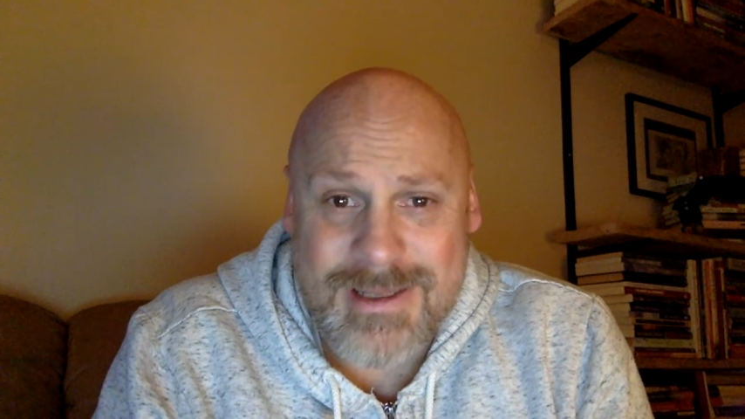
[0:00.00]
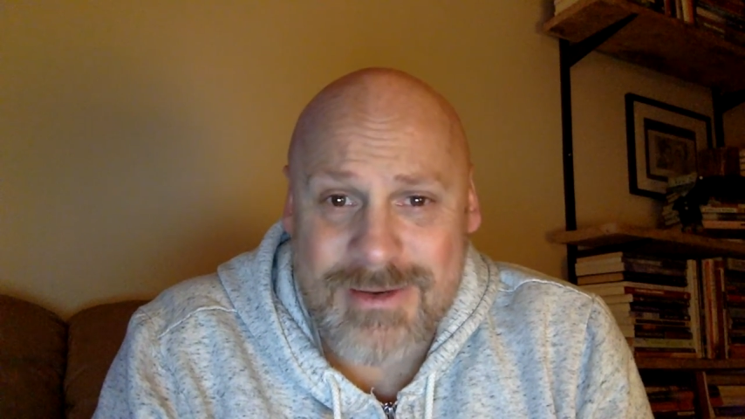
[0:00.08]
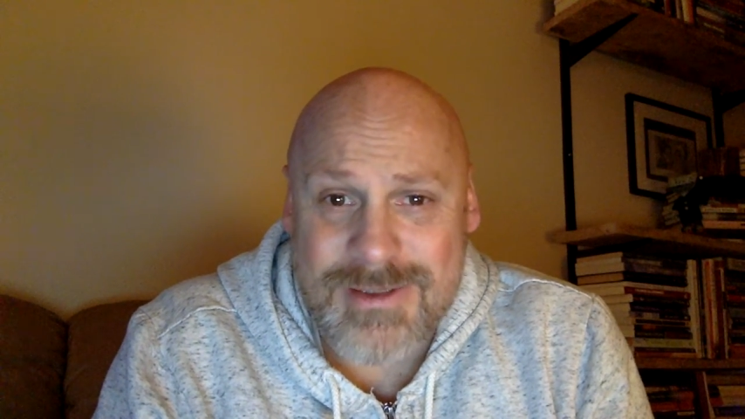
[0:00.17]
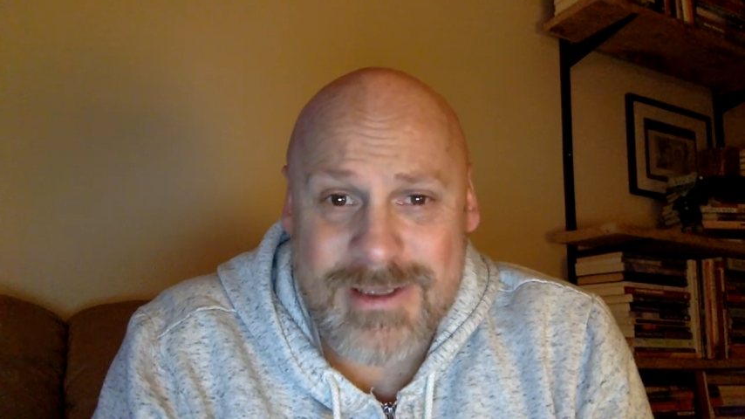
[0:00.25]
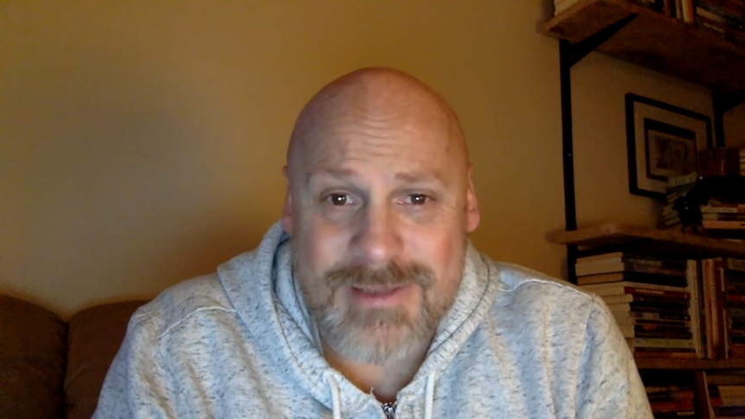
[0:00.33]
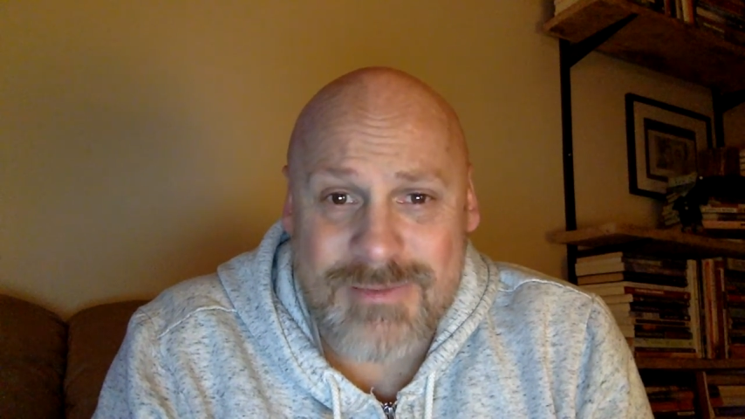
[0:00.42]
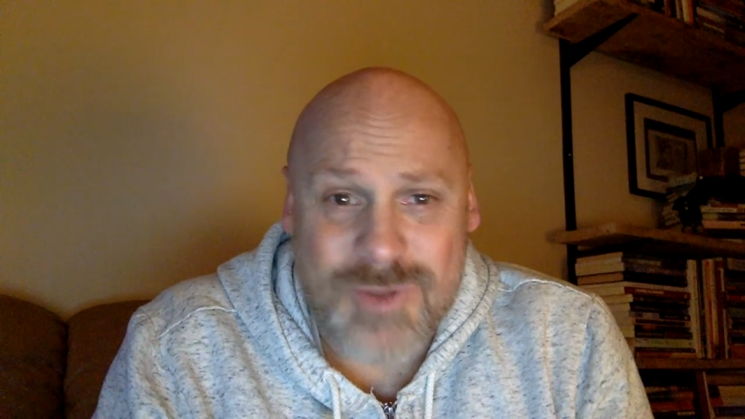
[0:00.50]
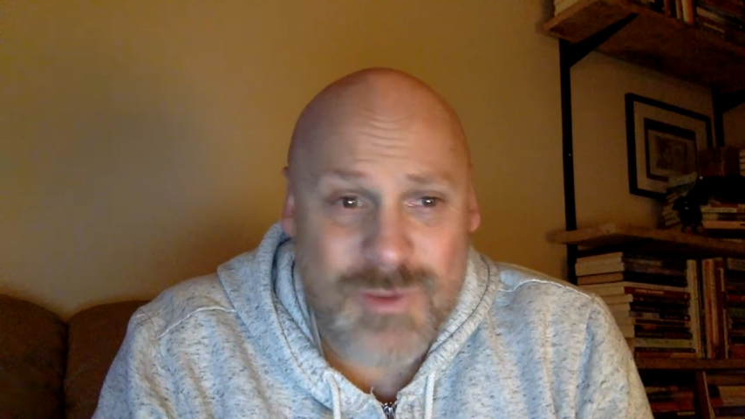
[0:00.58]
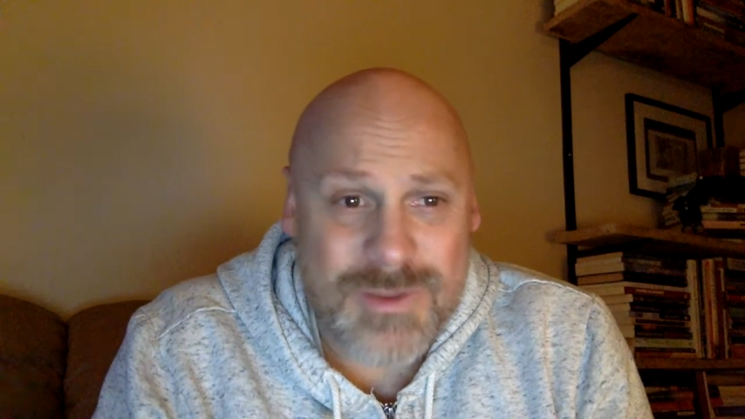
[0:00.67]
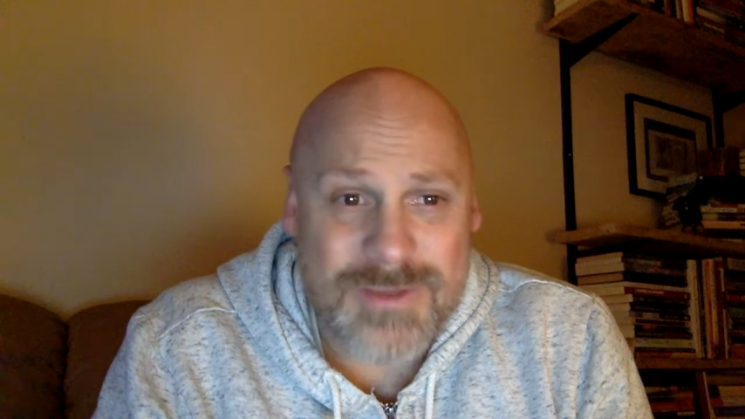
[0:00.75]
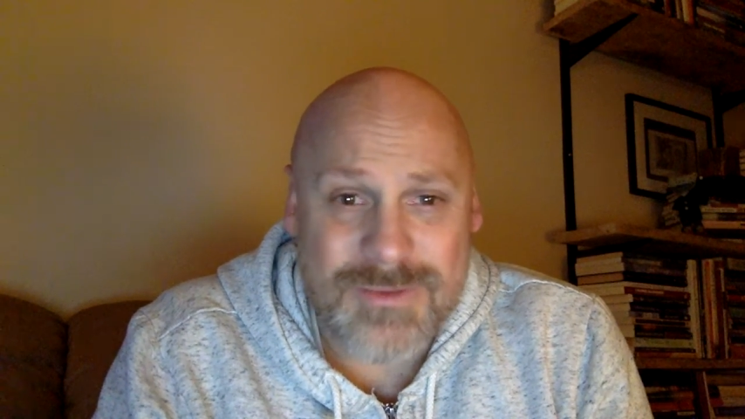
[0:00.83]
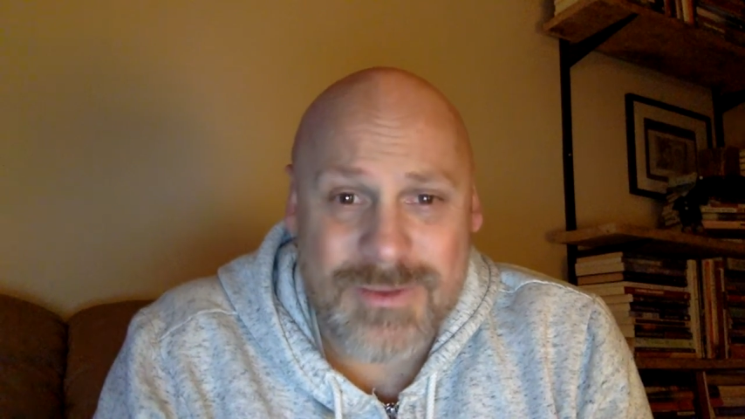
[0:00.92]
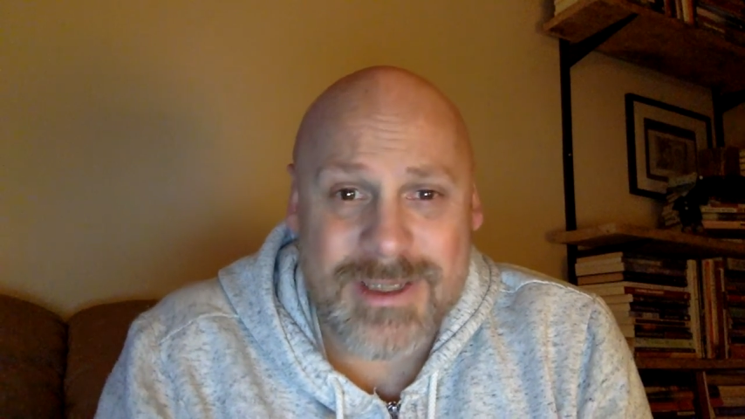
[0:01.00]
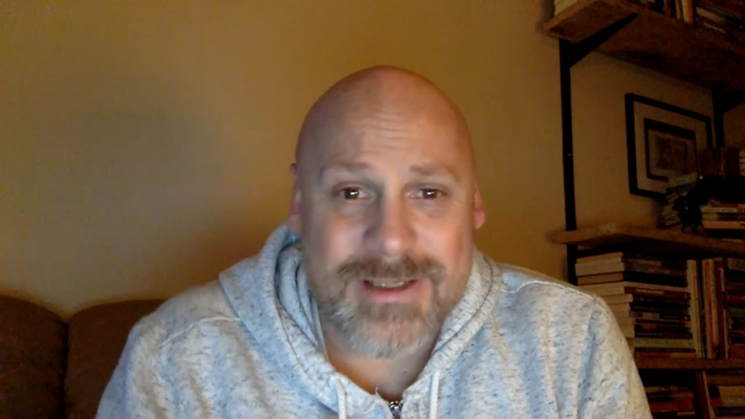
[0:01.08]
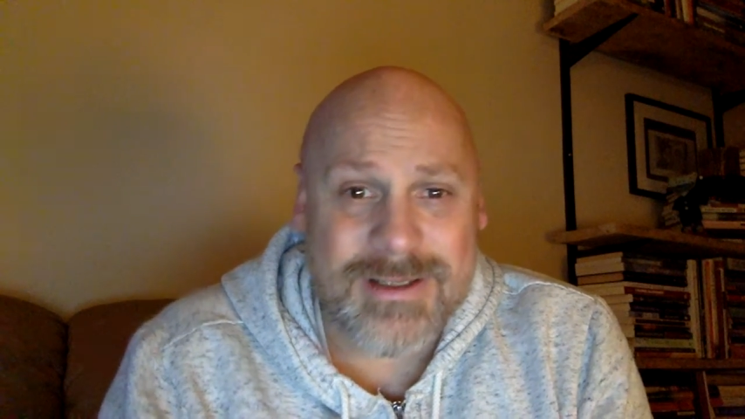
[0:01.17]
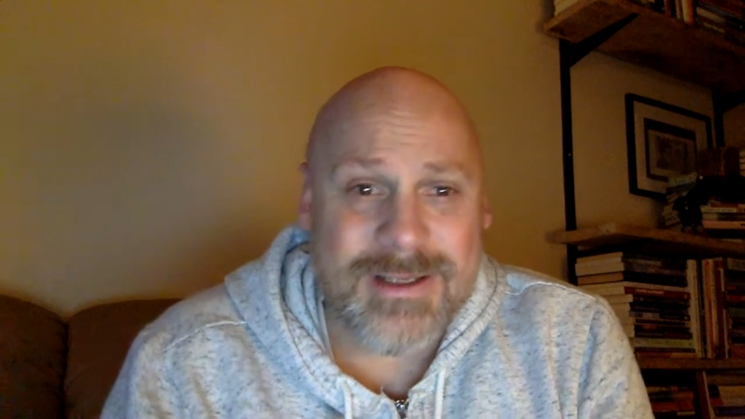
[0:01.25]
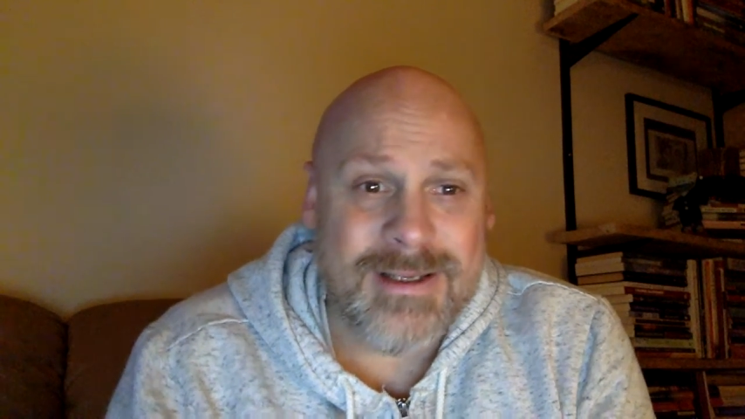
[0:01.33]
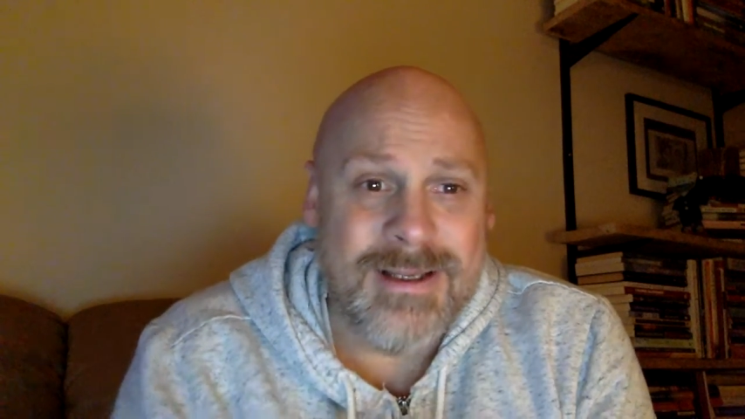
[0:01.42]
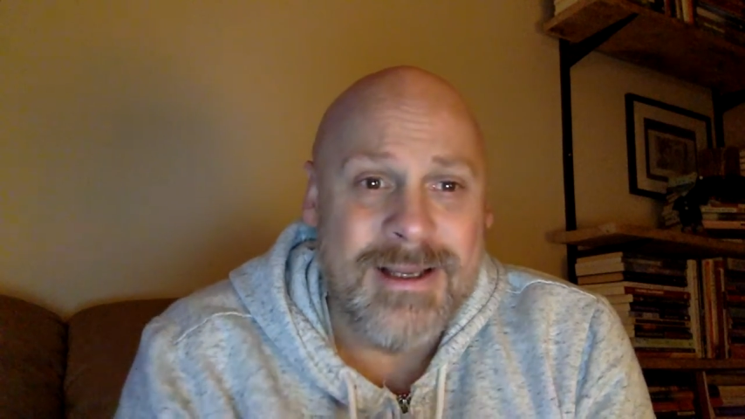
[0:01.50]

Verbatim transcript: there's this moment when